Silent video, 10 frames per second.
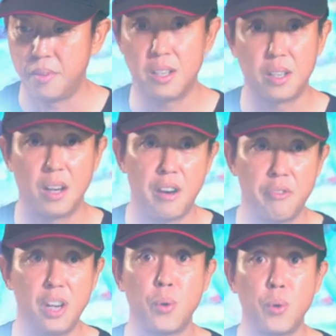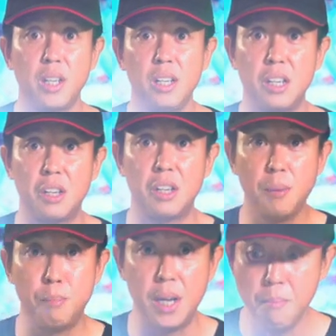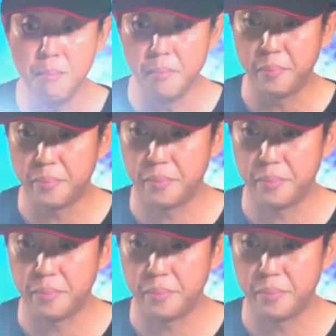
it's a 120 degree beam.